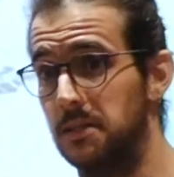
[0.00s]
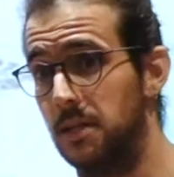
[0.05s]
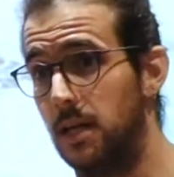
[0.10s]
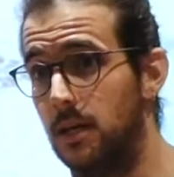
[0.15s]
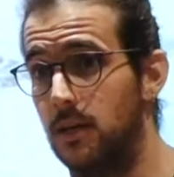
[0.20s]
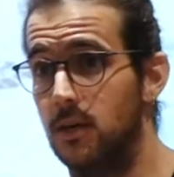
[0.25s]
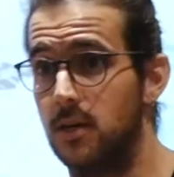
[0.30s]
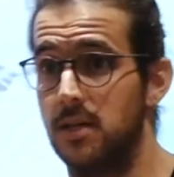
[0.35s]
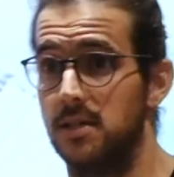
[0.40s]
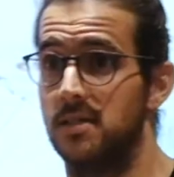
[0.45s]
Like
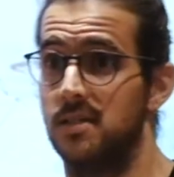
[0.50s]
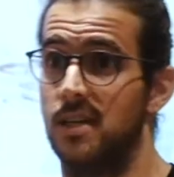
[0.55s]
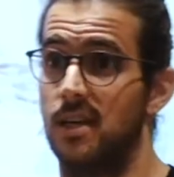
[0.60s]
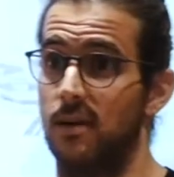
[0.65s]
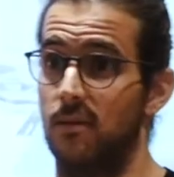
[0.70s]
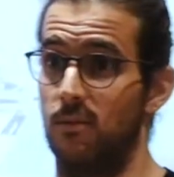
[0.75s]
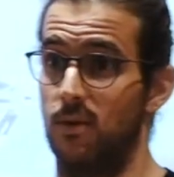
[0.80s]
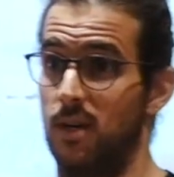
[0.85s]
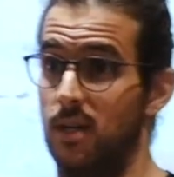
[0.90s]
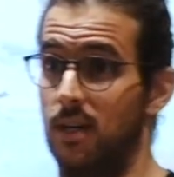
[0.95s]
you can see
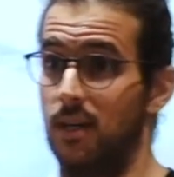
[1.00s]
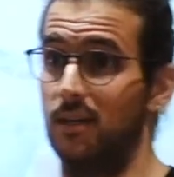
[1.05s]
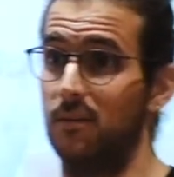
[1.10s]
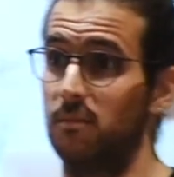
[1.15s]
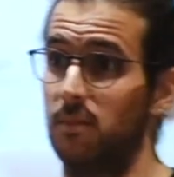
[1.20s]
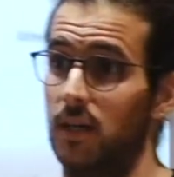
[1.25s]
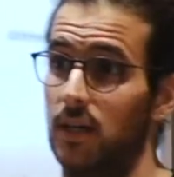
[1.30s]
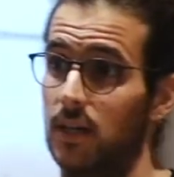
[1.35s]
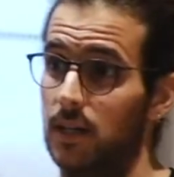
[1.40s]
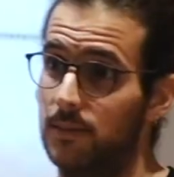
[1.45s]
it running,
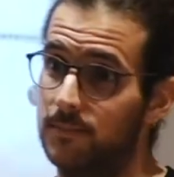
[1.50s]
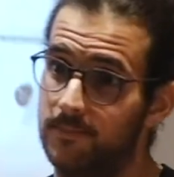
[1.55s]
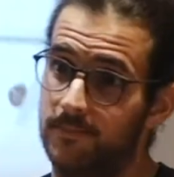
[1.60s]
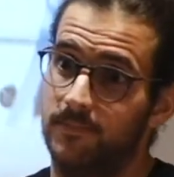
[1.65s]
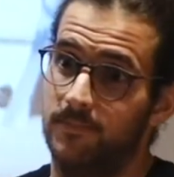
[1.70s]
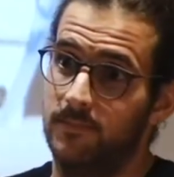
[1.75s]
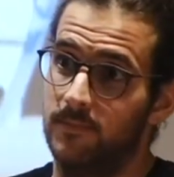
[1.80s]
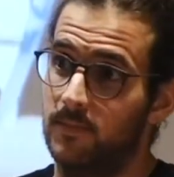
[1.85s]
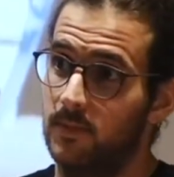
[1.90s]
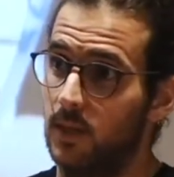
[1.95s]
but
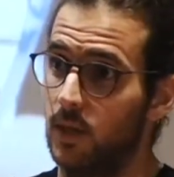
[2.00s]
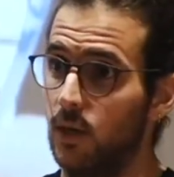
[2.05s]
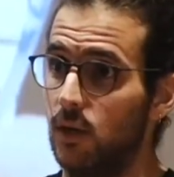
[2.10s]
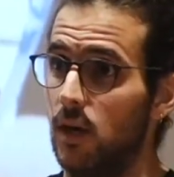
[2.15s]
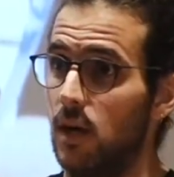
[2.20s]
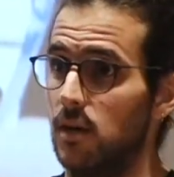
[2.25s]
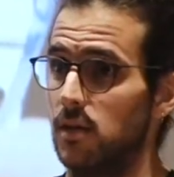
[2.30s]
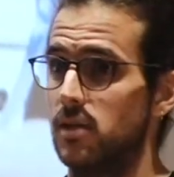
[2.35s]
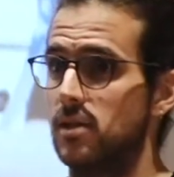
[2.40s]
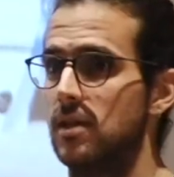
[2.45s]
who
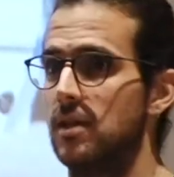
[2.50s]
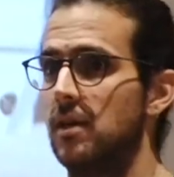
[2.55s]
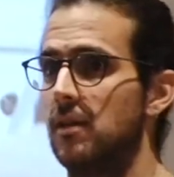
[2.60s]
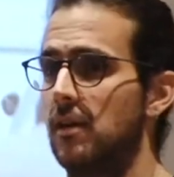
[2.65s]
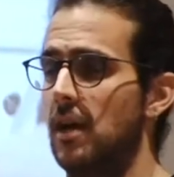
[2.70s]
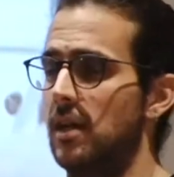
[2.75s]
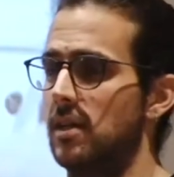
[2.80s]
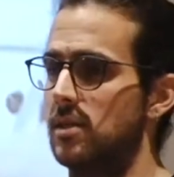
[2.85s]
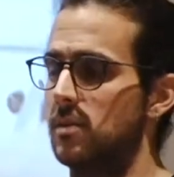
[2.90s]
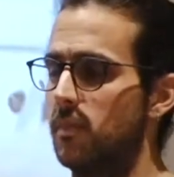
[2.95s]
knows,
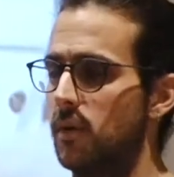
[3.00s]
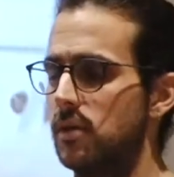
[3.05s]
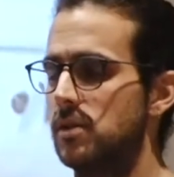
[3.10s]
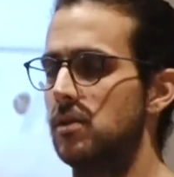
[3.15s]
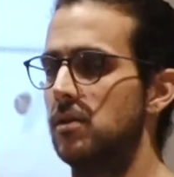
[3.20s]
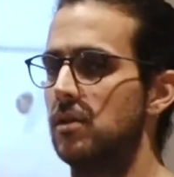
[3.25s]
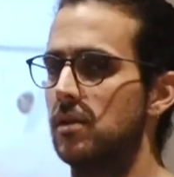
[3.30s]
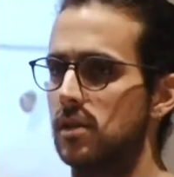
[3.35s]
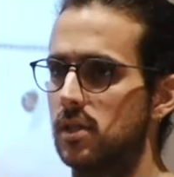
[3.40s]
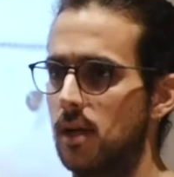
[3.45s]
right? It's supposed to
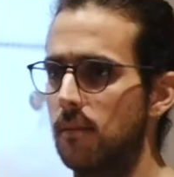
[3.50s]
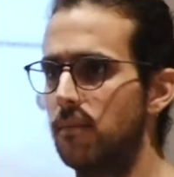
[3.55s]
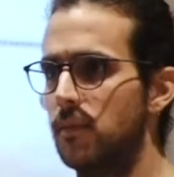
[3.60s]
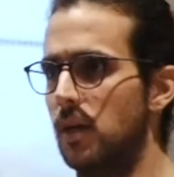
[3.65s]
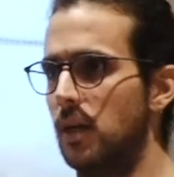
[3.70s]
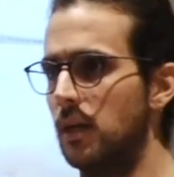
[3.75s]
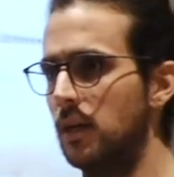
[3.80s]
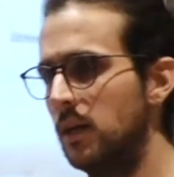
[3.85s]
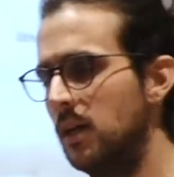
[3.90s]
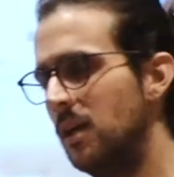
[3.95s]
do
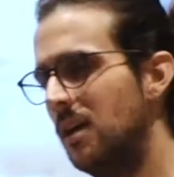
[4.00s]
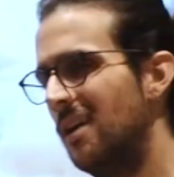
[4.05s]
something.